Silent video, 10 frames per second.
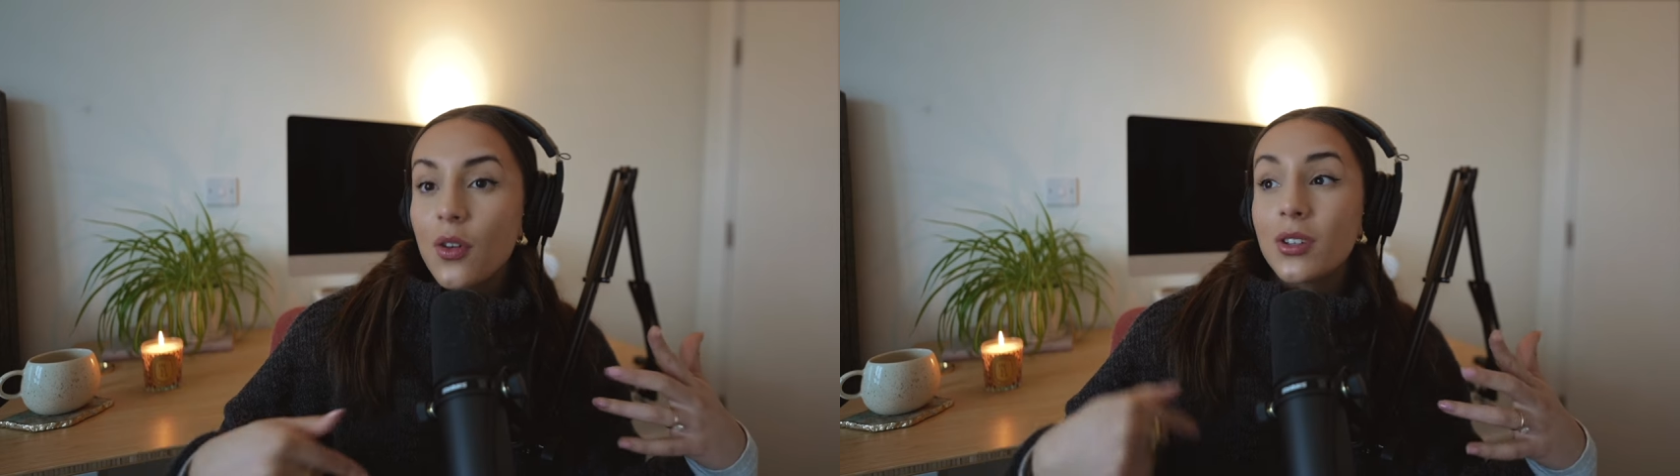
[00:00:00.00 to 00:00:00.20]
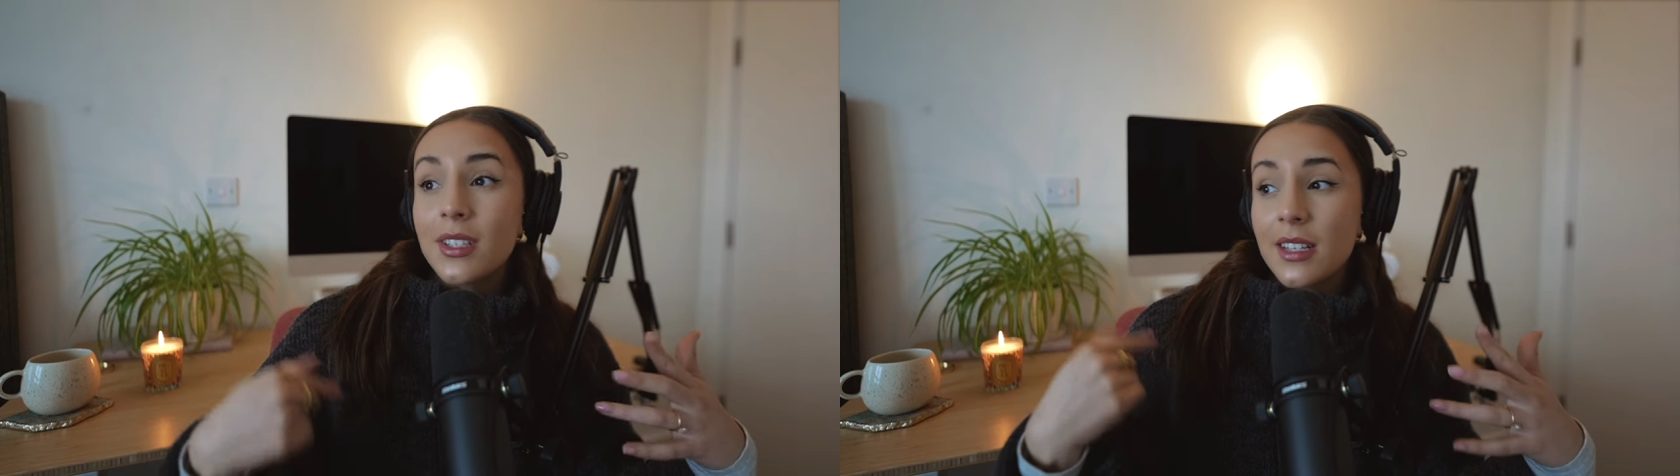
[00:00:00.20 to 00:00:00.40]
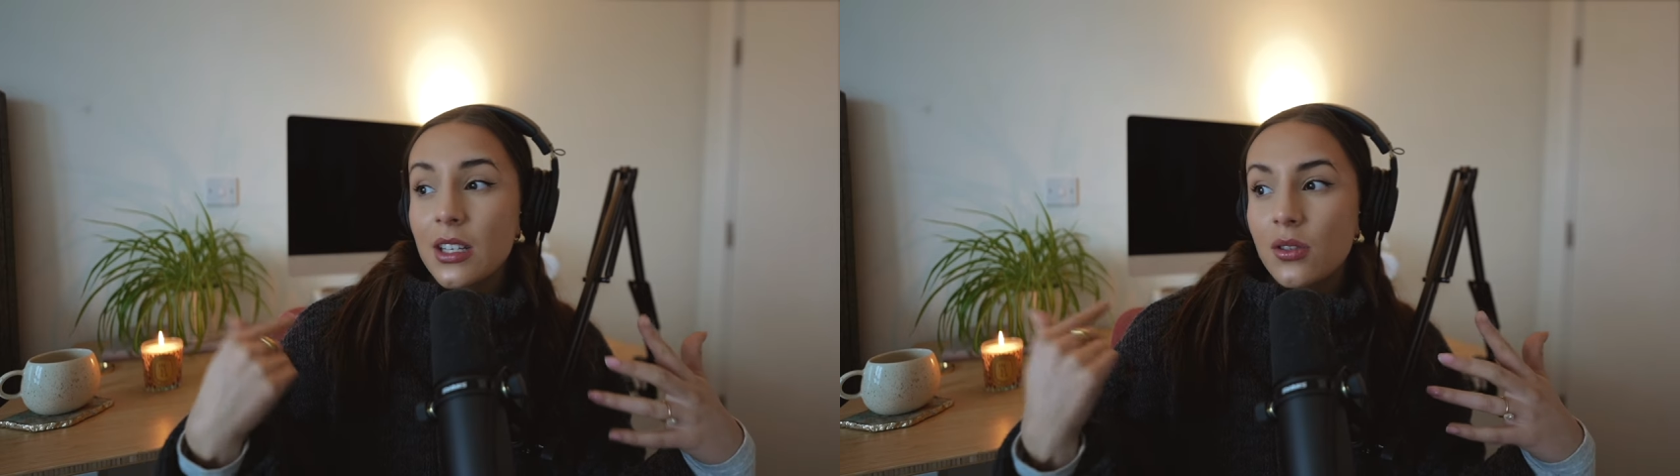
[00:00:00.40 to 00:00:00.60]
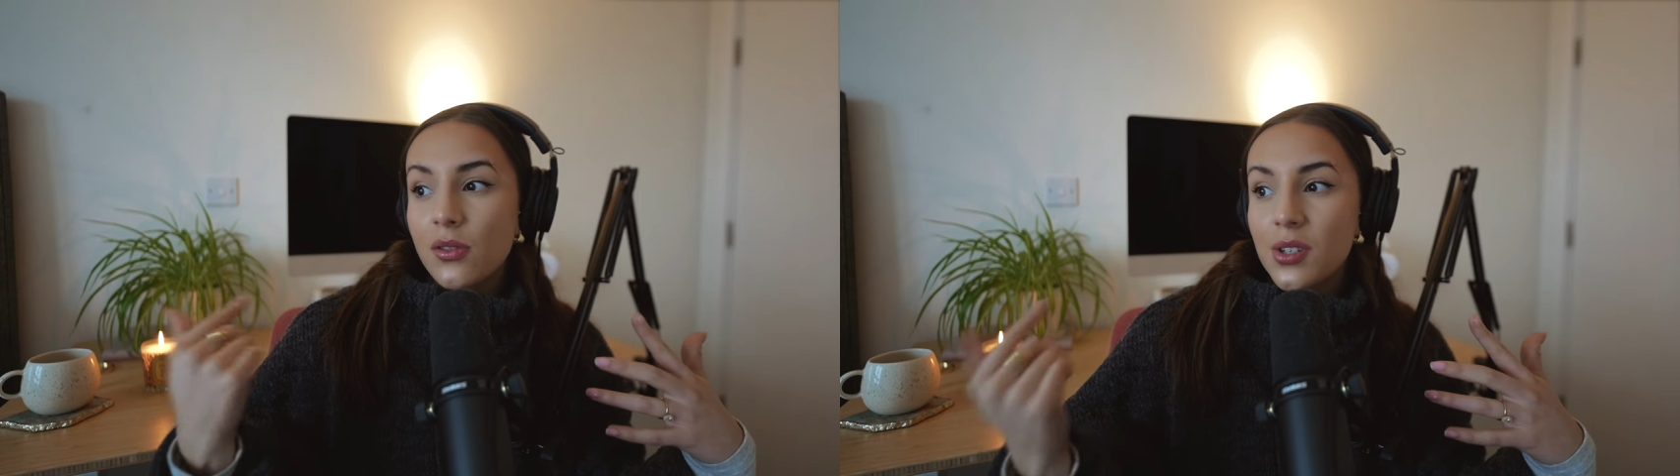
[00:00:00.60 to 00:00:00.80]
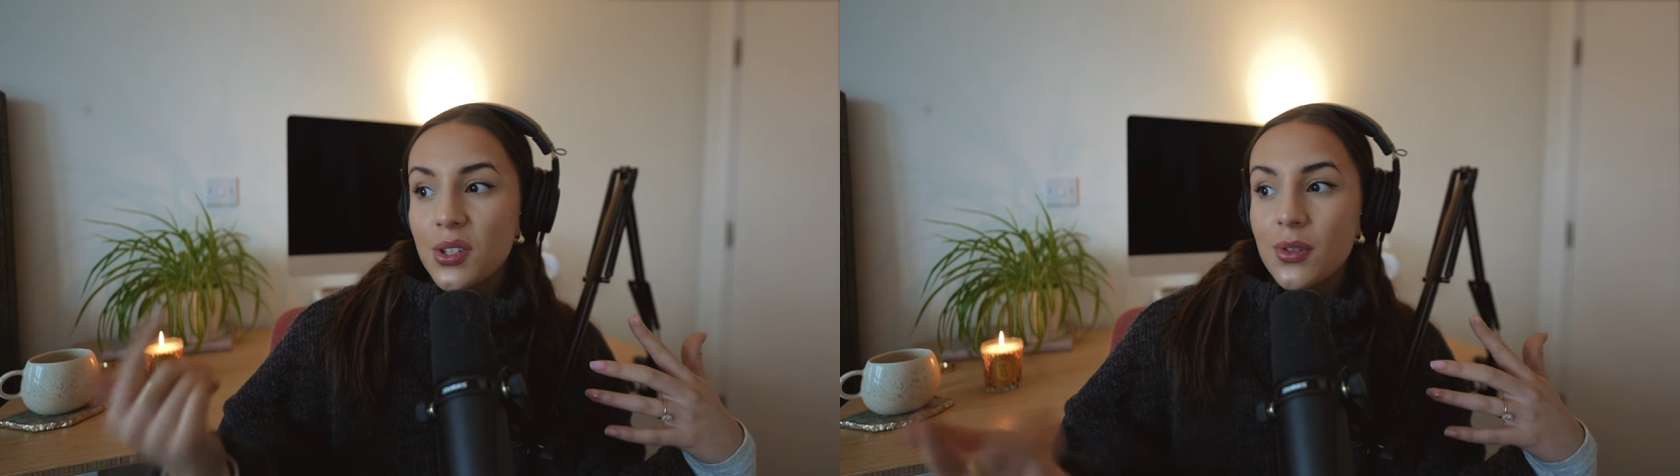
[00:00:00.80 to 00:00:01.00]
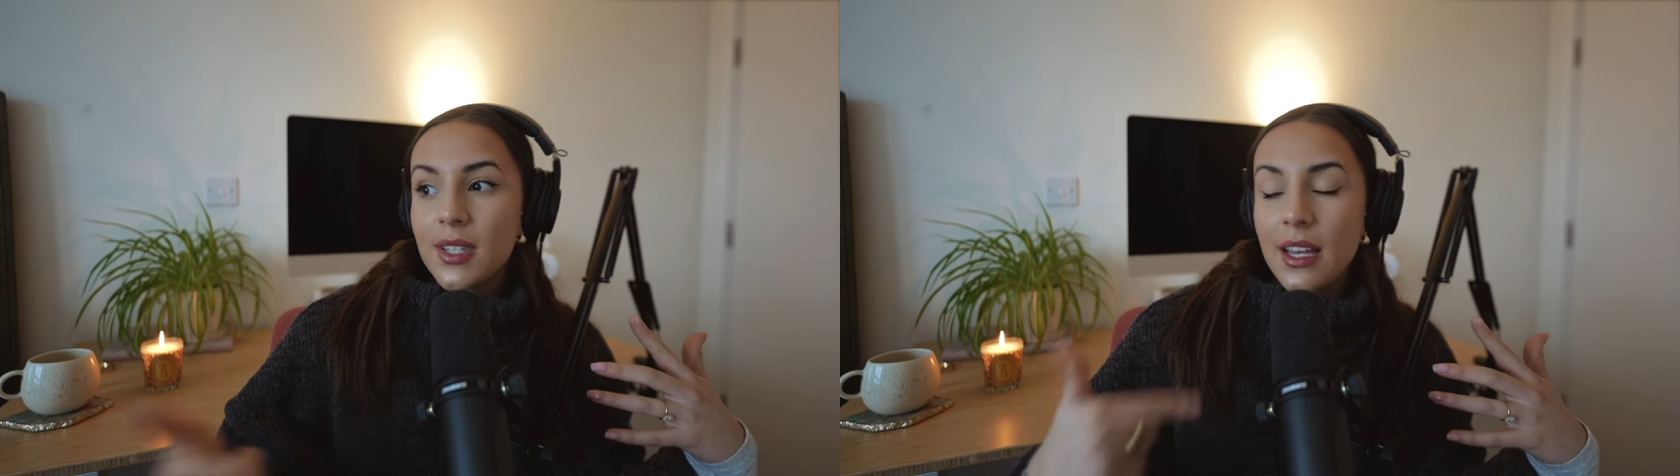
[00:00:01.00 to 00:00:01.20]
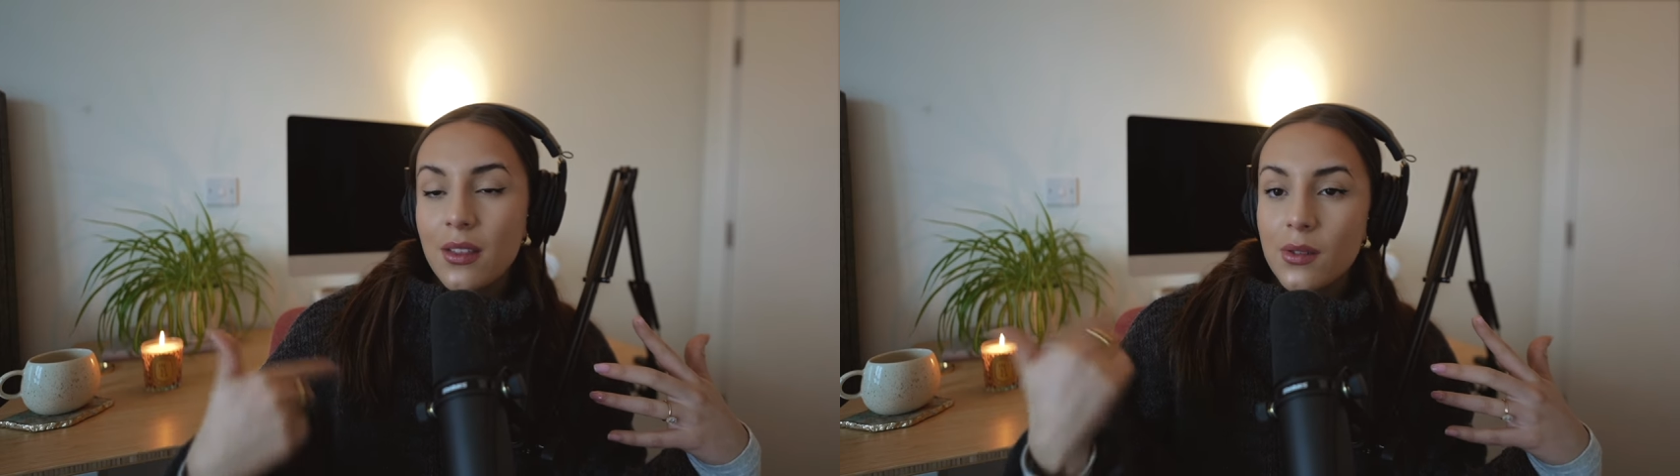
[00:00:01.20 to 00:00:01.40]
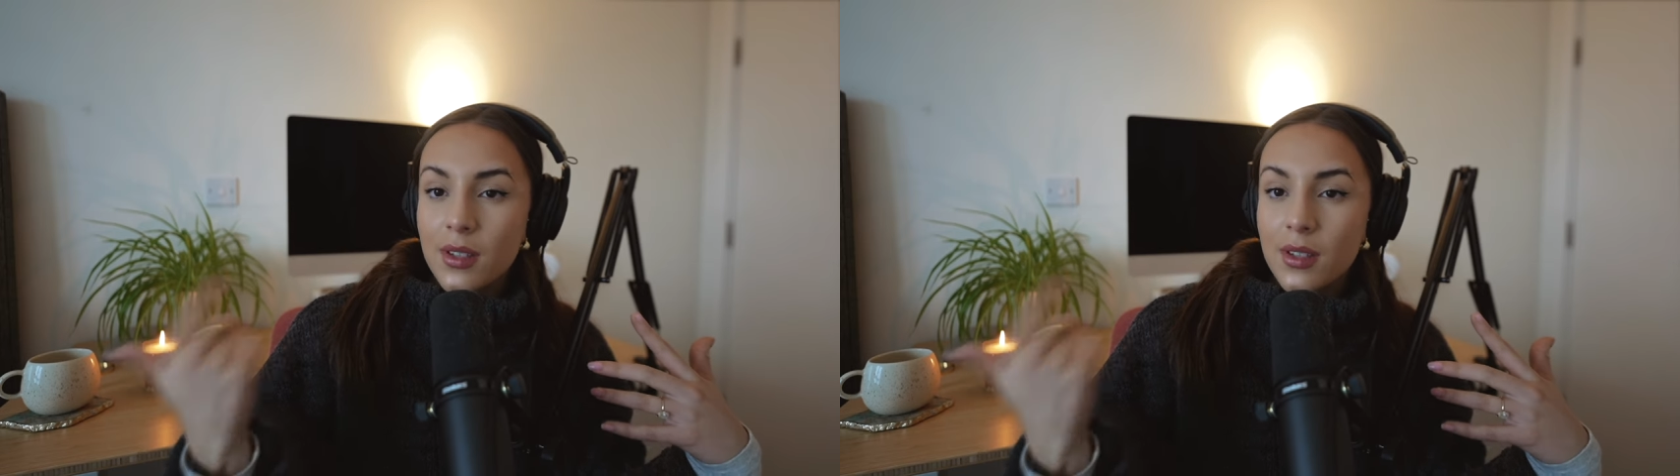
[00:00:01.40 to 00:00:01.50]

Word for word: honestly, you'll associate those